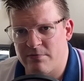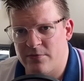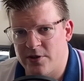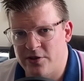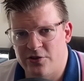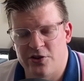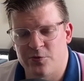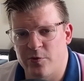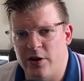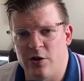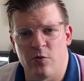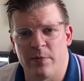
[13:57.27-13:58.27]
This is just when
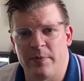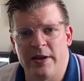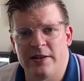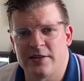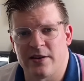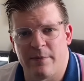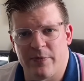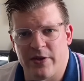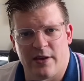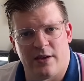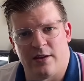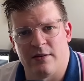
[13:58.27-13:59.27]
you repeat
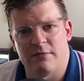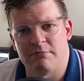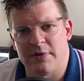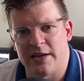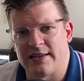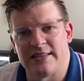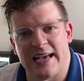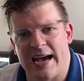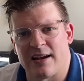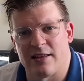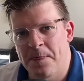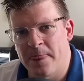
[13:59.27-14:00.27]
something
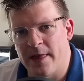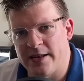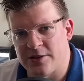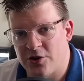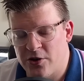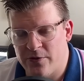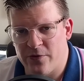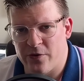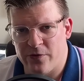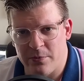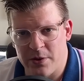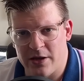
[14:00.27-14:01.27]
exactly. It's good for
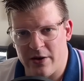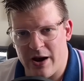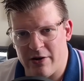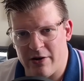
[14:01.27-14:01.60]
familiarity,